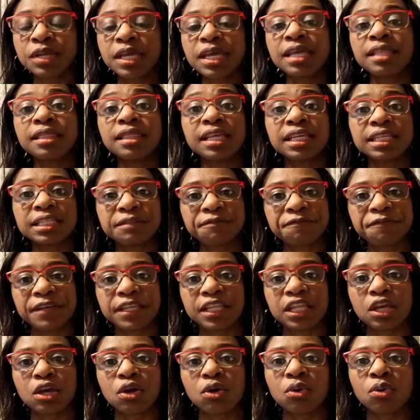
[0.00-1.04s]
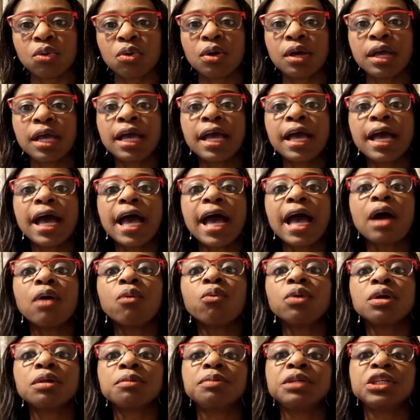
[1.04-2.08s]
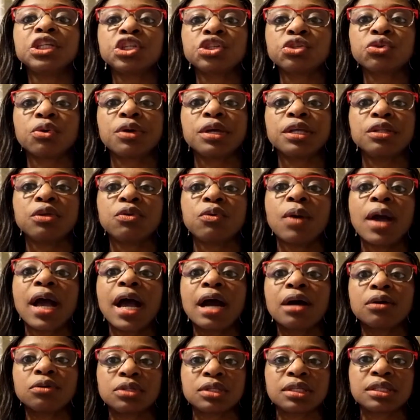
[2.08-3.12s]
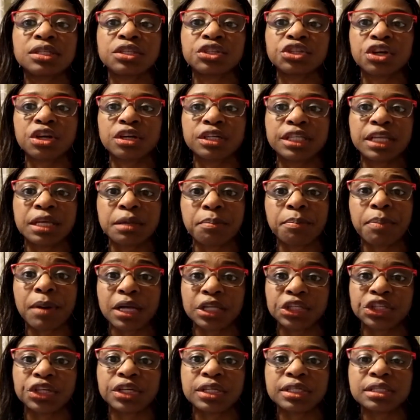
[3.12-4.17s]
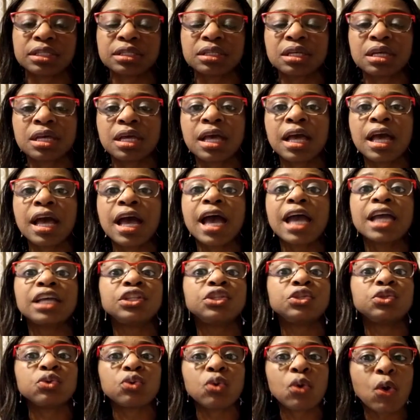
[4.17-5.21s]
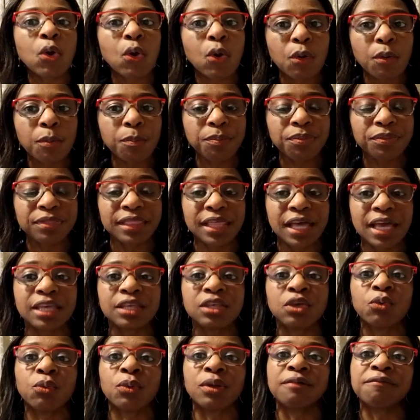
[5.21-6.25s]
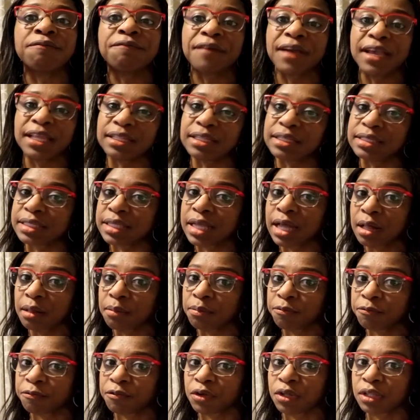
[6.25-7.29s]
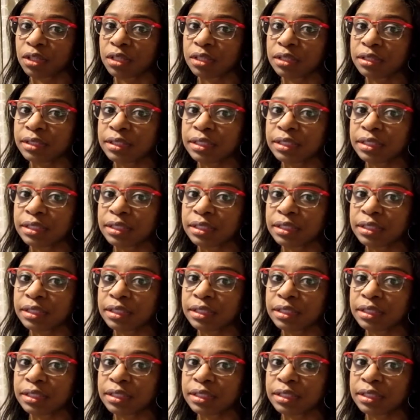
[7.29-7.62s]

In this video, I will be showing you how to start a budget. I do hope that you will find it helpful.